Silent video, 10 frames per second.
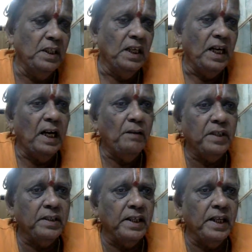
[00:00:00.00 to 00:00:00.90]

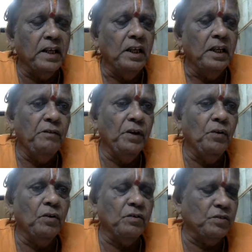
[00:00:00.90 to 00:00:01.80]
After that, we
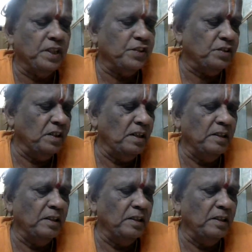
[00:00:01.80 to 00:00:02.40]
go to section